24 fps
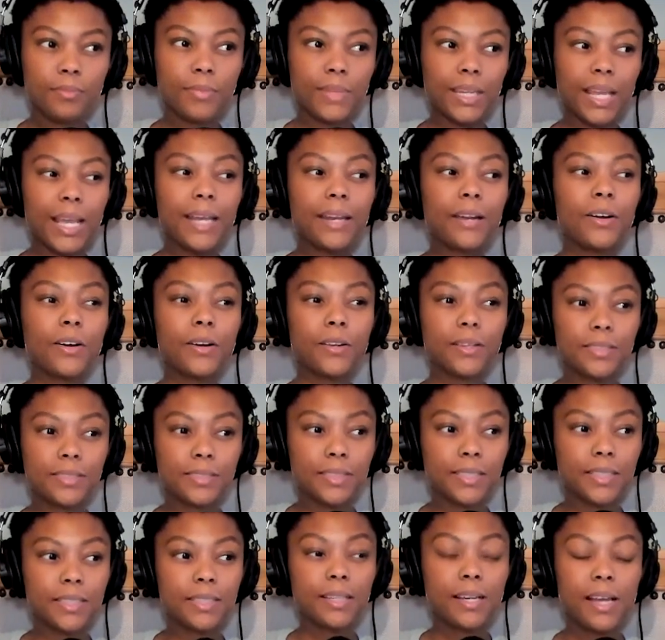And
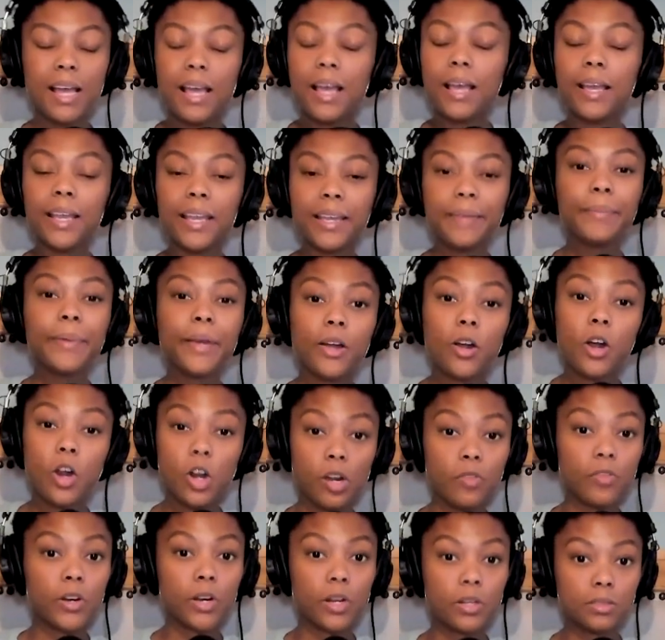honestly, in my
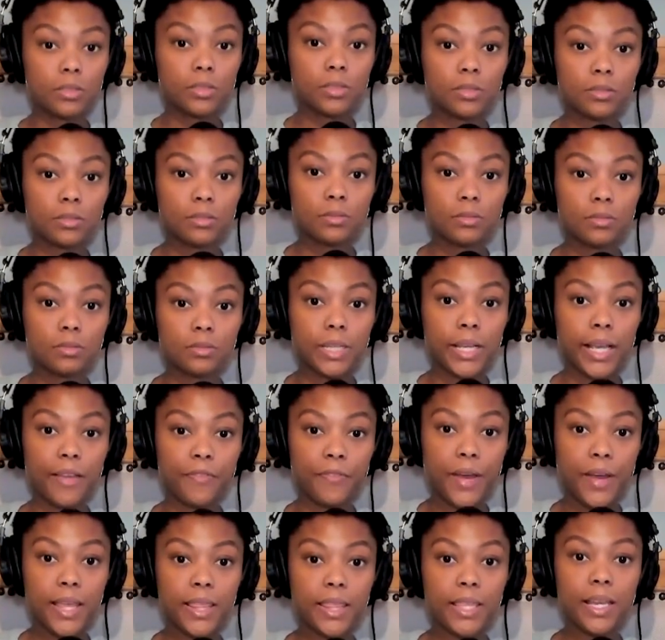heart of hearts, like
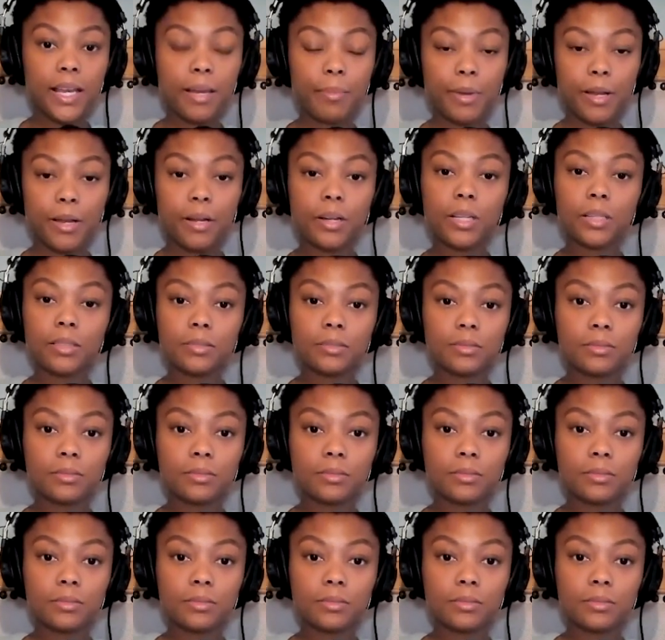if I think about it,